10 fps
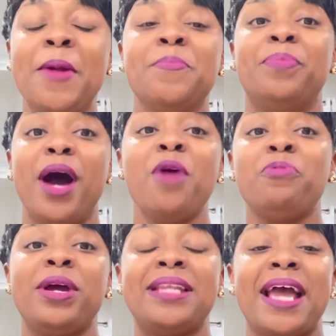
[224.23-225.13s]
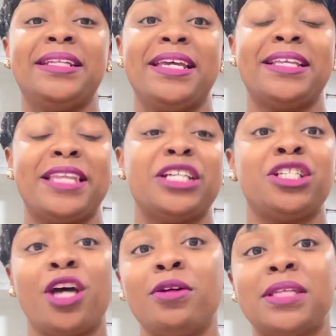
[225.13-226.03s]
But when they did their
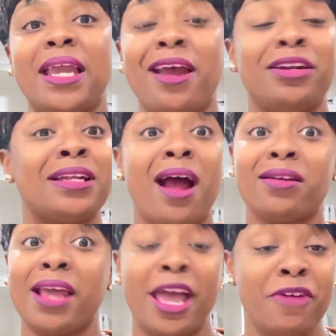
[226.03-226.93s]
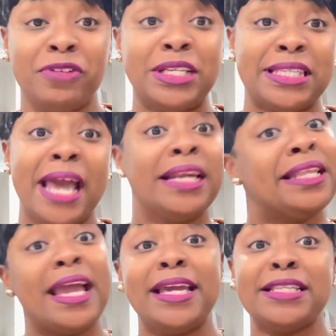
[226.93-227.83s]
show together, Dr. Heavily stated
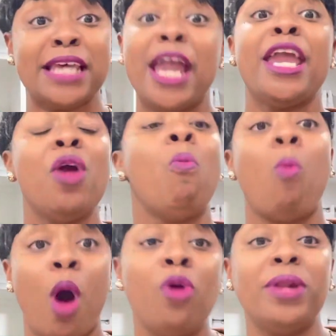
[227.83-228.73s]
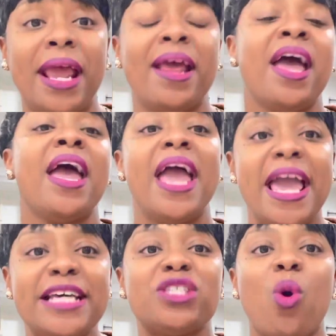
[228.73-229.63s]
that he said he wanted
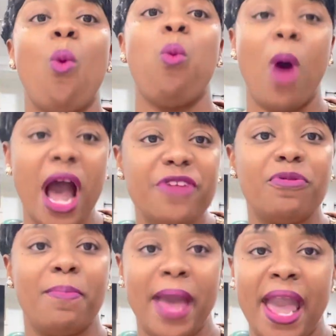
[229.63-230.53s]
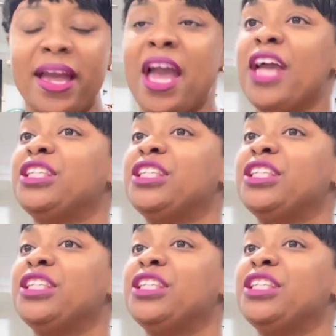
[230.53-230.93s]
his wife back.